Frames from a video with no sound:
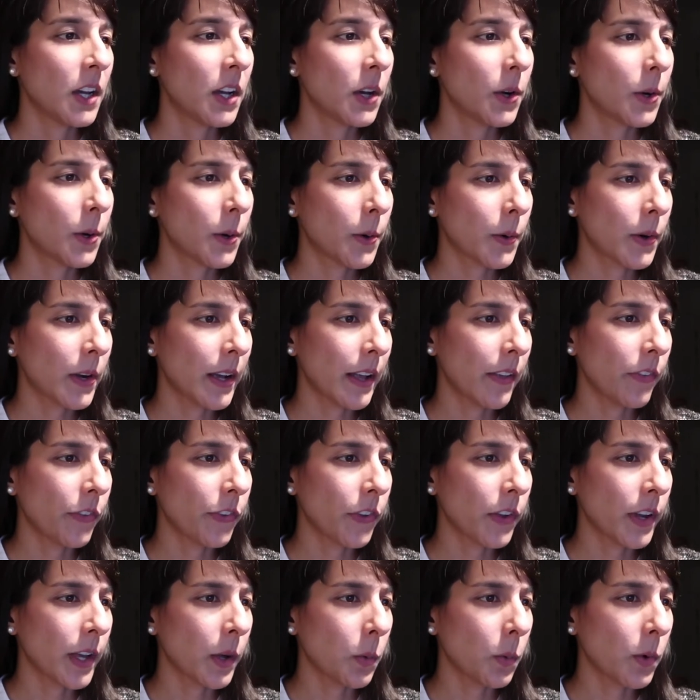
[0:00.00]
All right,
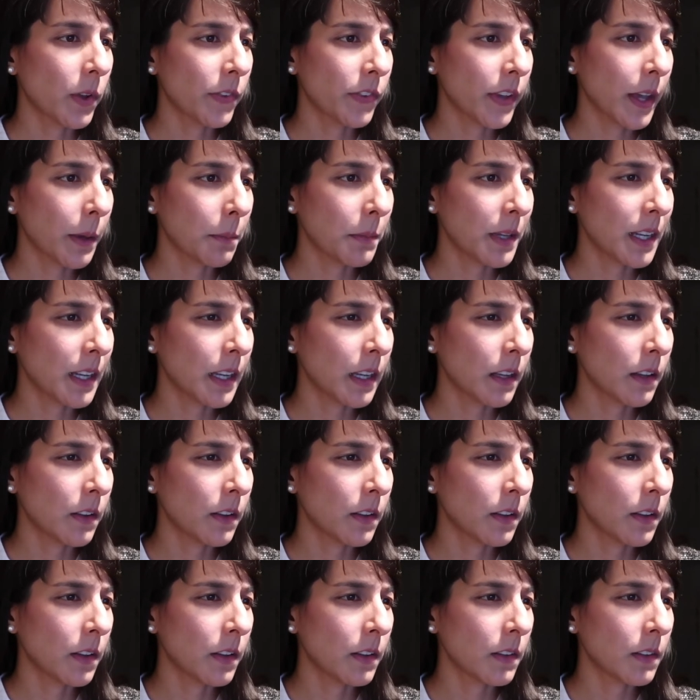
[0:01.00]
so now what's happening
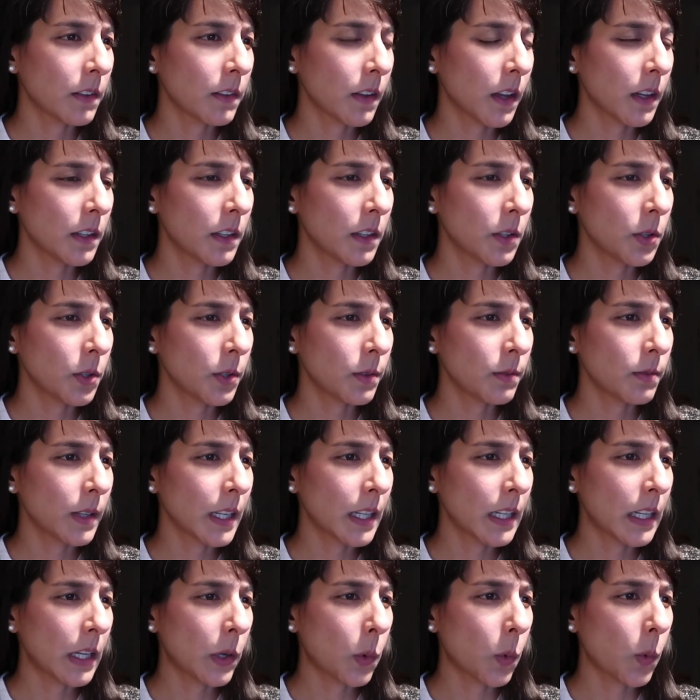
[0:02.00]
sidereal
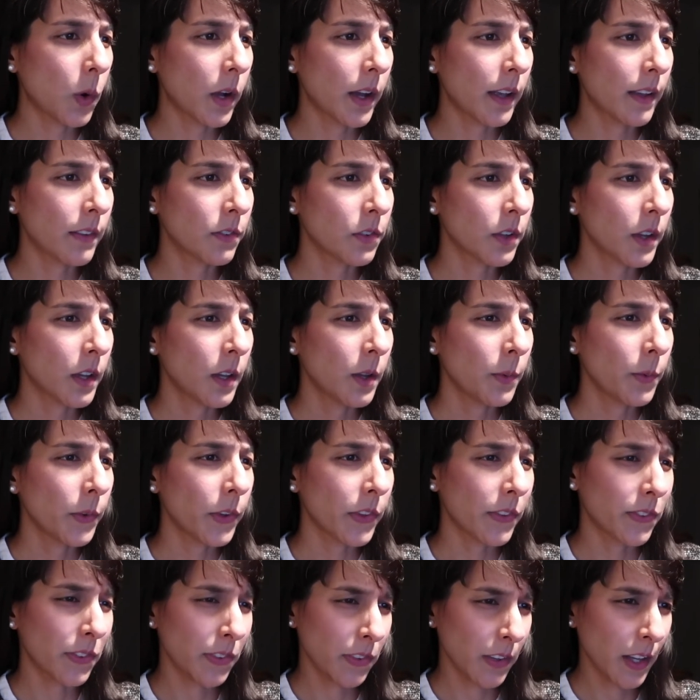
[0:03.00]
Vedic wise. We've
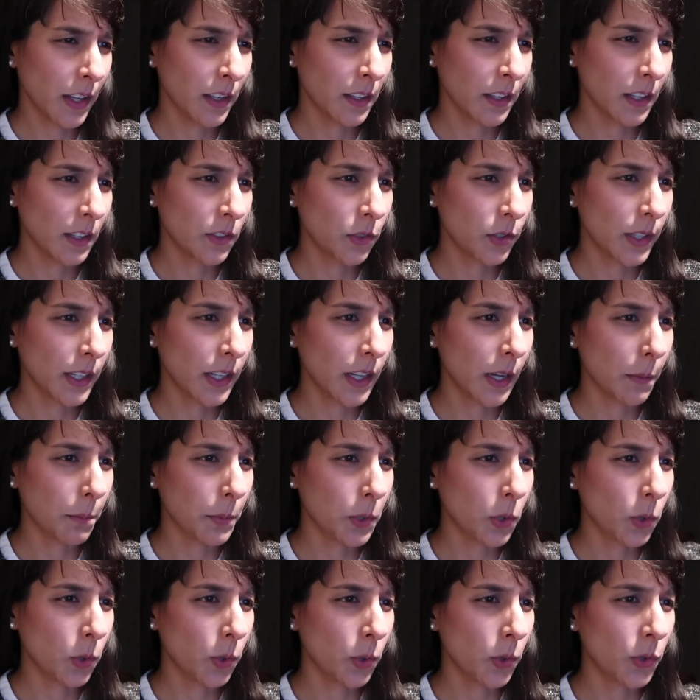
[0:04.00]
got the Sun entering
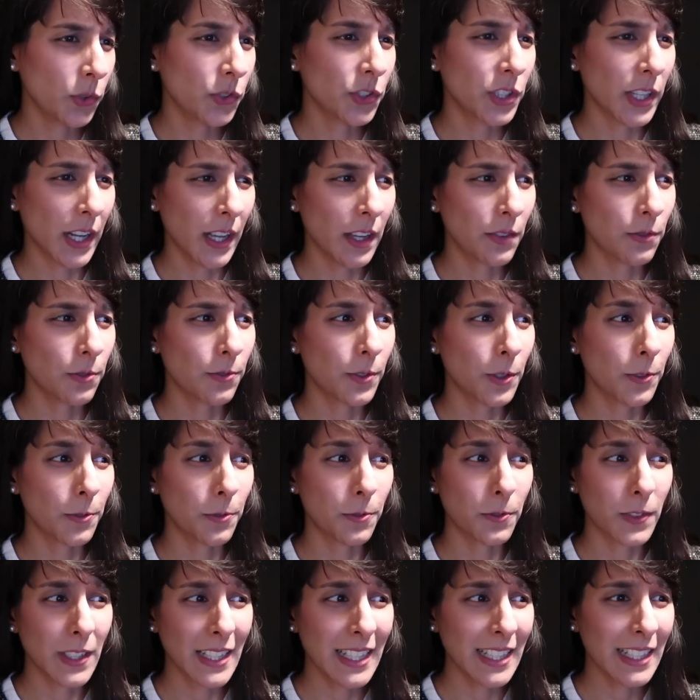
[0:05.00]
Capricorn Jan
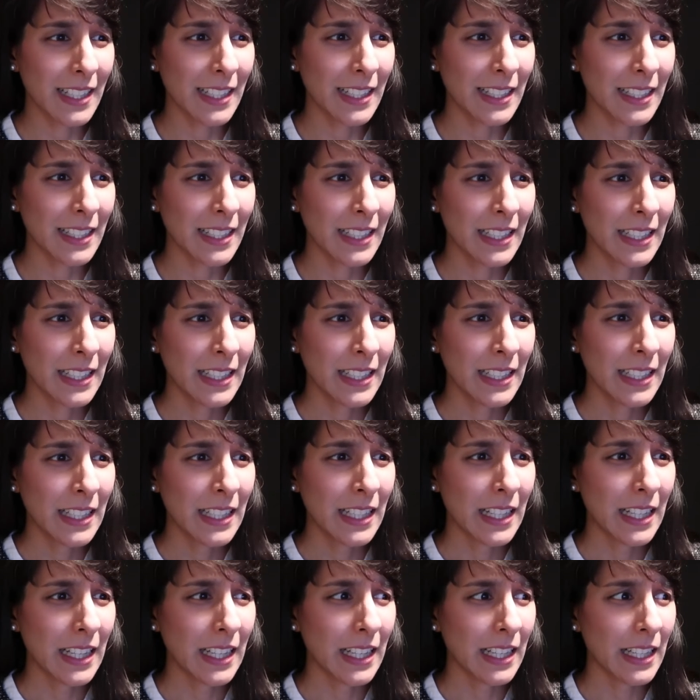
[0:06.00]
15
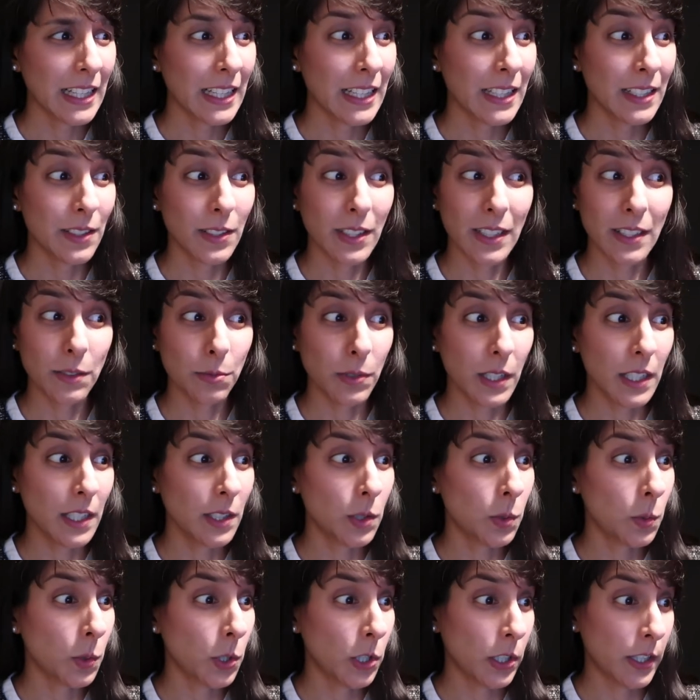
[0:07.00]
uh, he's ready
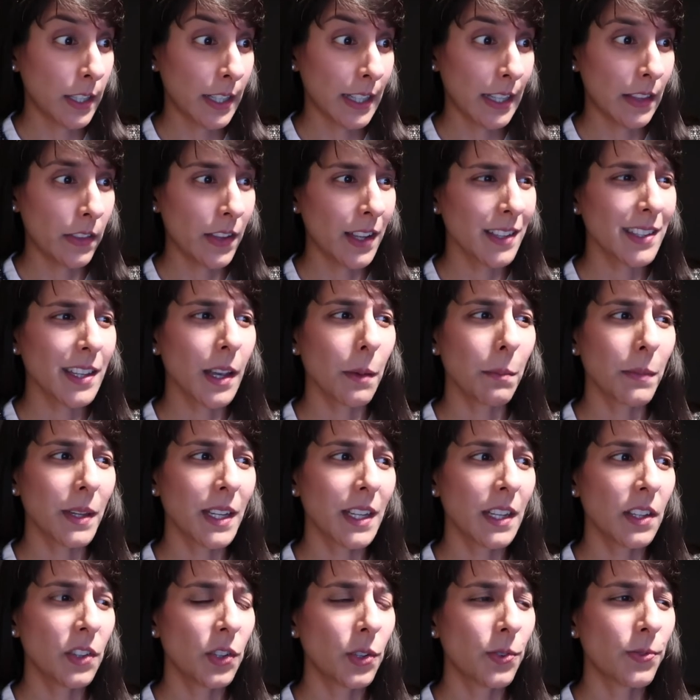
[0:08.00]
to work. And that's
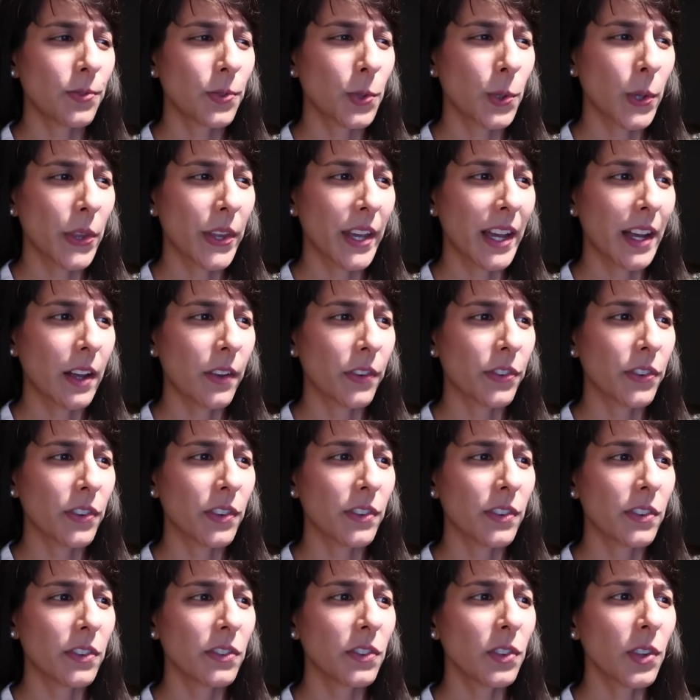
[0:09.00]
happening in your fourth house.
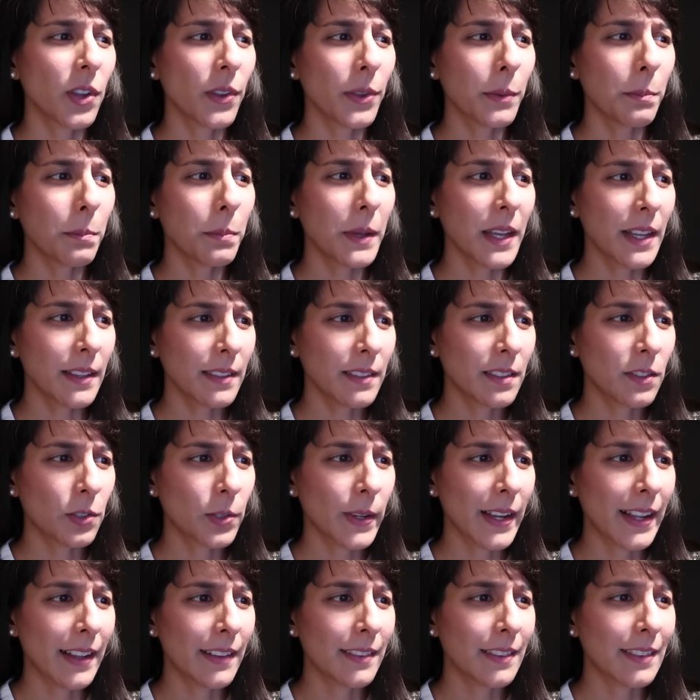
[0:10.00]
This is not the best
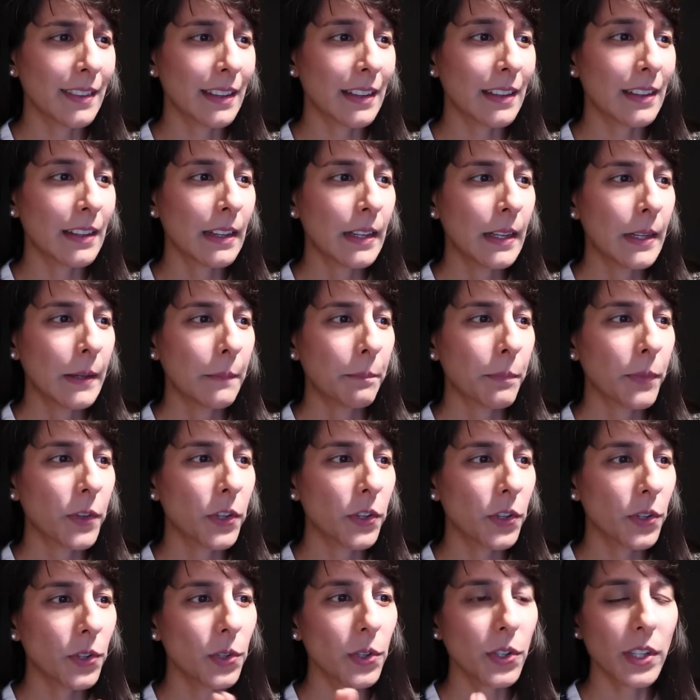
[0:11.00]
transit.
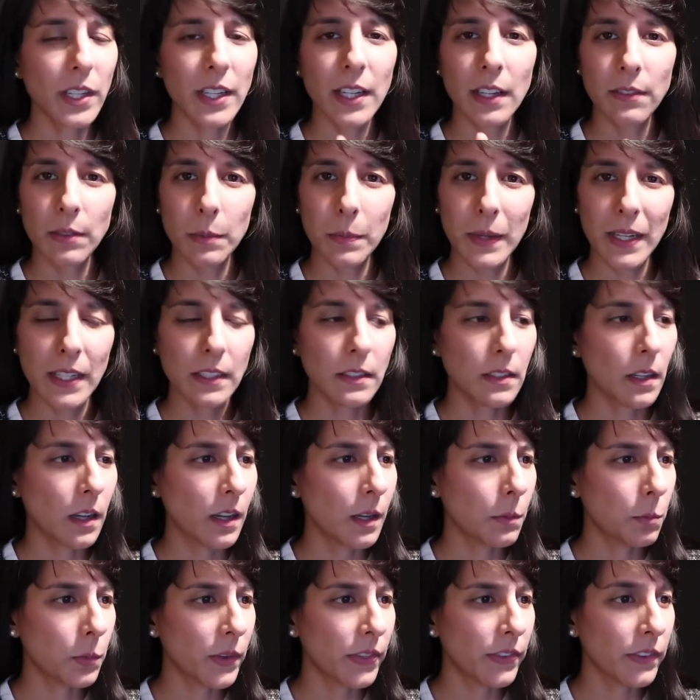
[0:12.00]
You're going to have a better
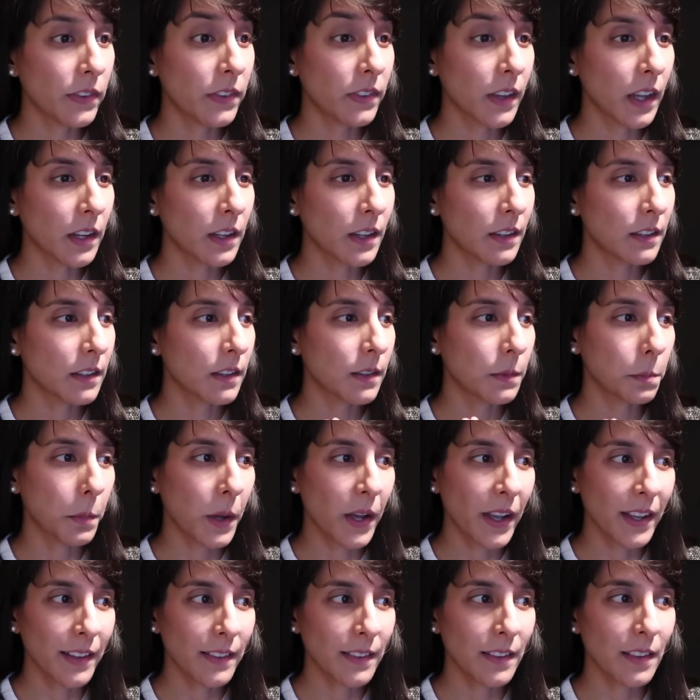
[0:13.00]
time when the sun enters
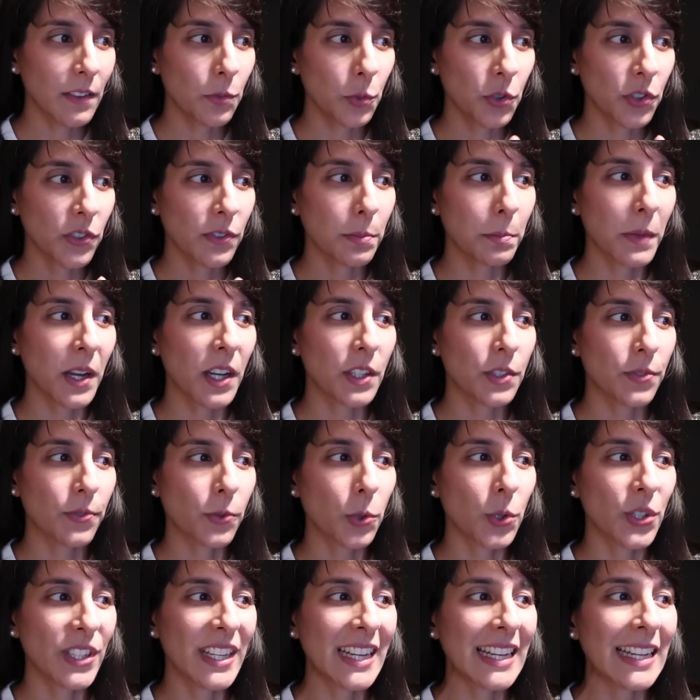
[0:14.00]
Pisces, which is March
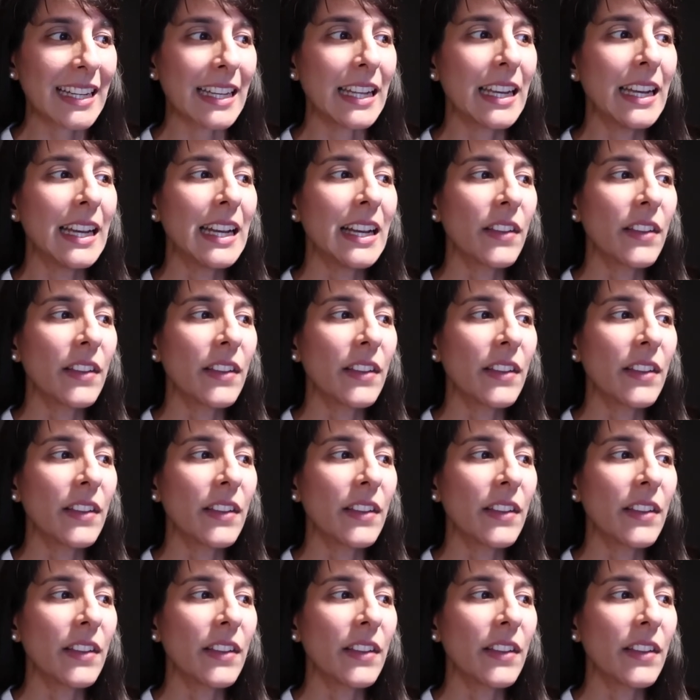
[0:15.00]
14.